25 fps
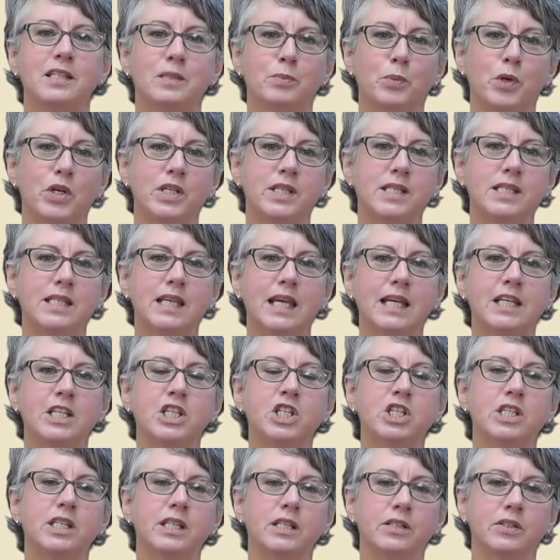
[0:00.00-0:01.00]
This
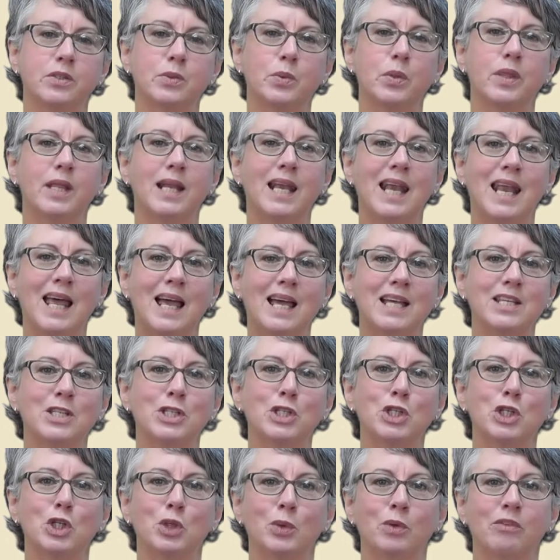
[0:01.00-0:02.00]
presentation deals with the
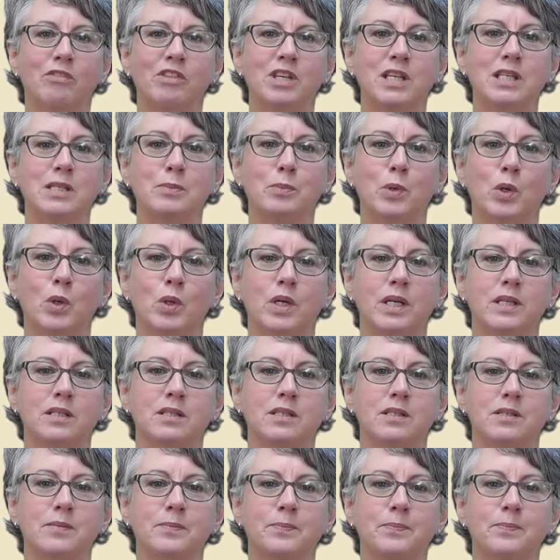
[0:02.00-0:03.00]
last two of these
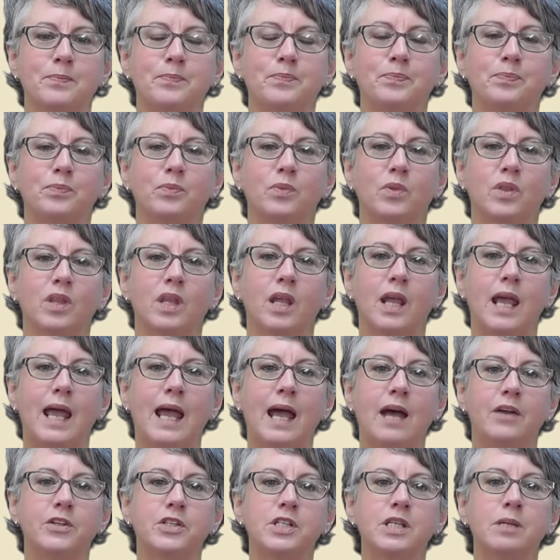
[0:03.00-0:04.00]
points:
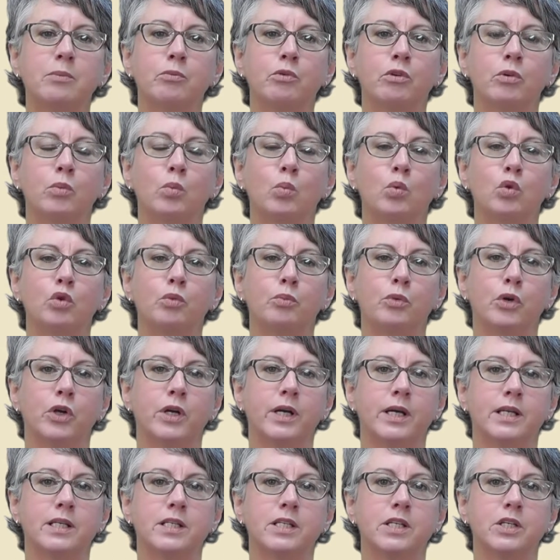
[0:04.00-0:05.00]
how timber and wood
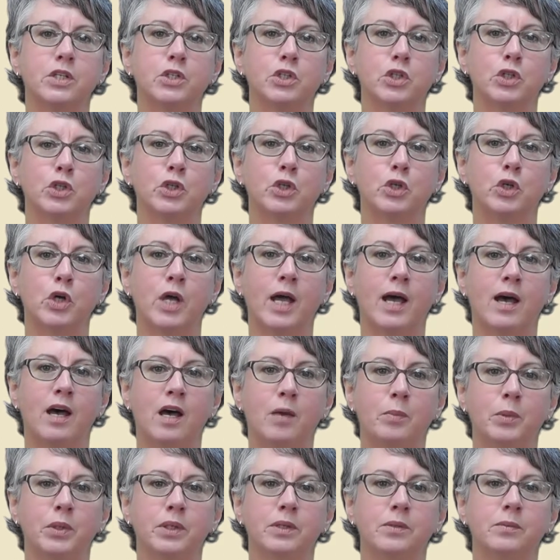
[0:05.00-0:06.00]
products can store
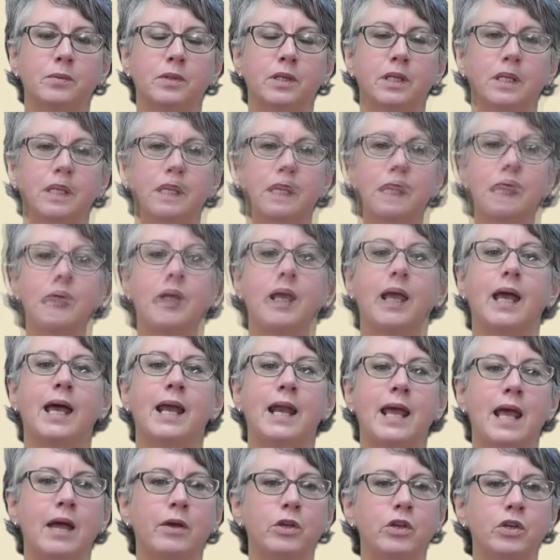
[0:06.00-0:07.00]
carbon
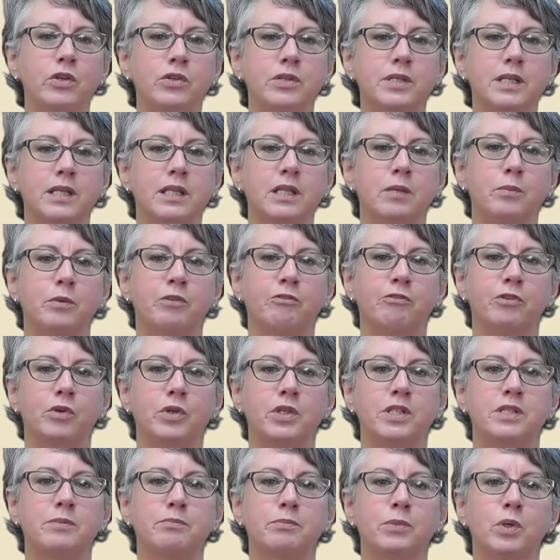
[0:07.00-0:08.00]
and how using them
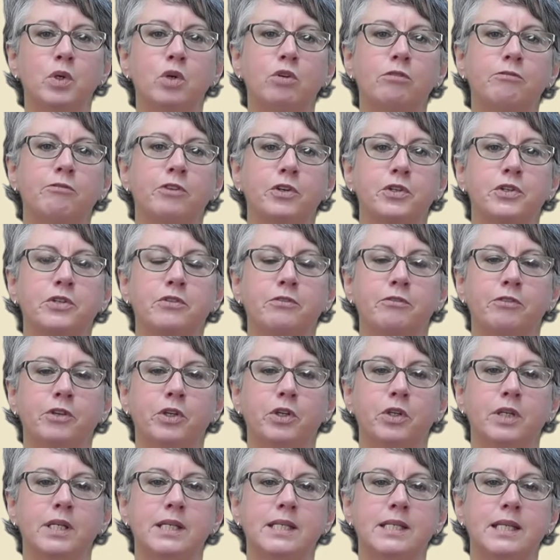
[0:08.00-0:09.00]
avoids more fossil
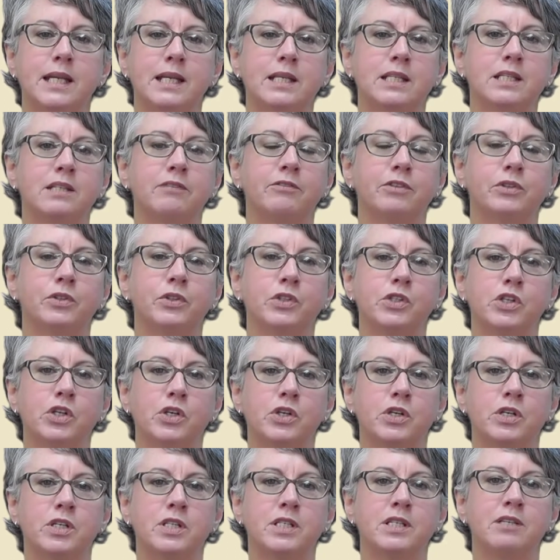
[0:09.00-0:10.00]
fuel intensive
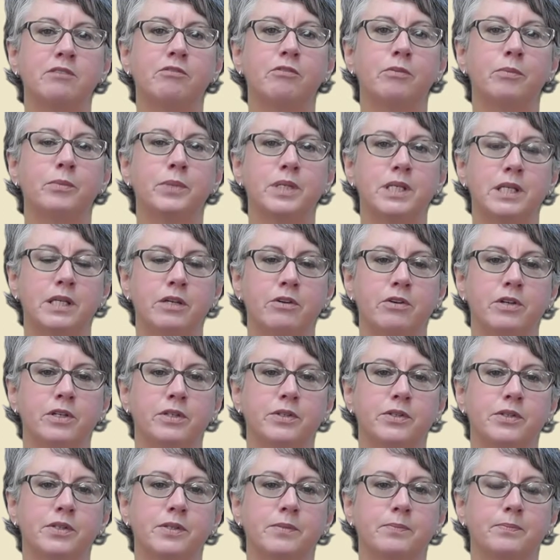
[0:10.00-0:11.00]
alternative
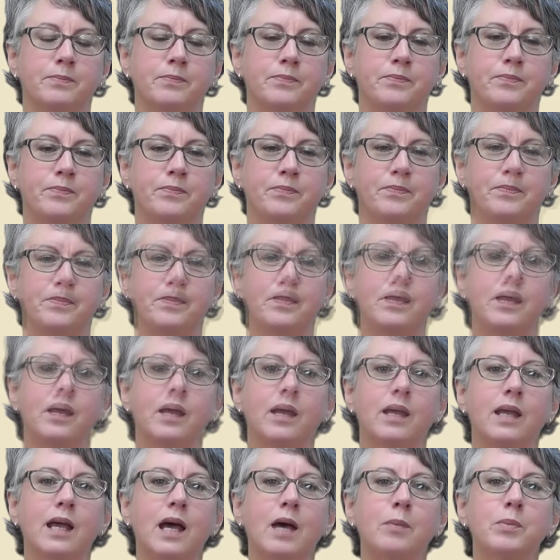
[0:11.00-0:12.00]
materials.
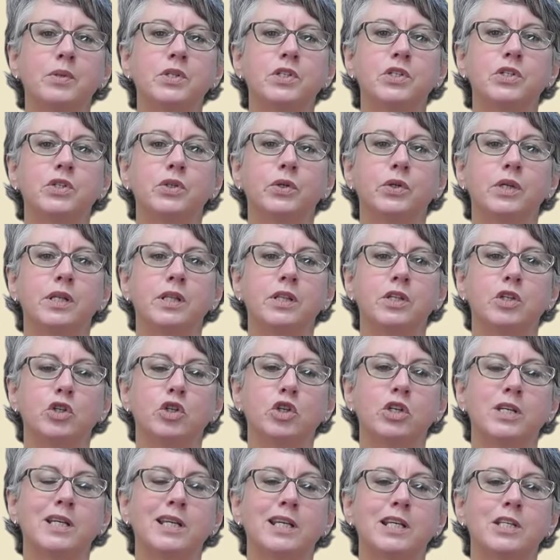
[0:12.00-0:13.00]
Carbon stored in the
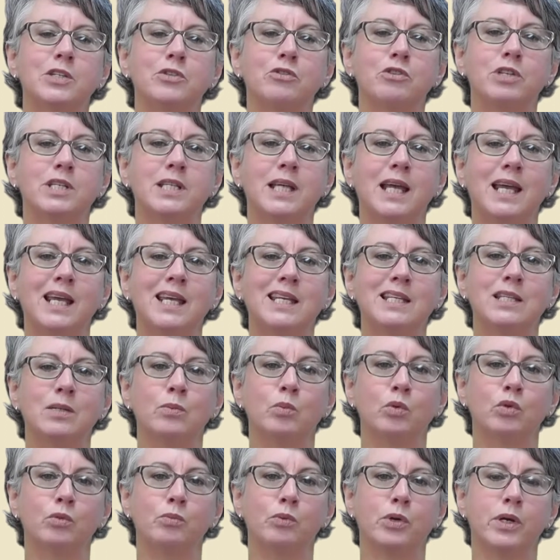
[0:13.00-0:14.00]
tree is retained
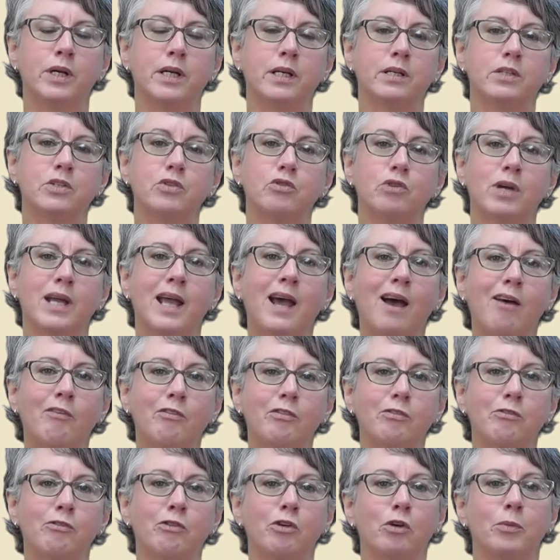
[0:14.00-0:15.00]
in wood products
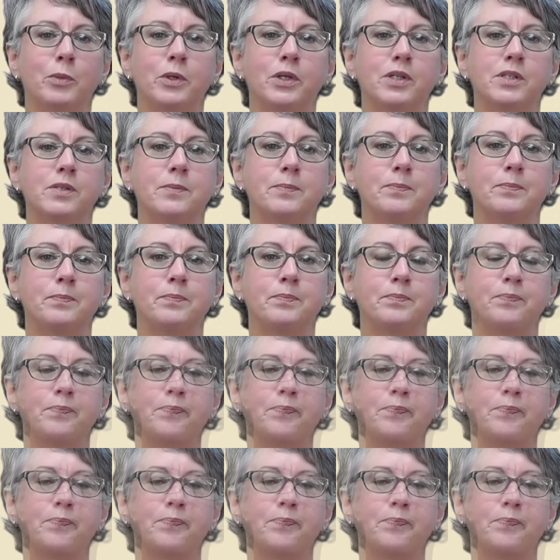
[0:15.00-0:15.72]
recovered from it.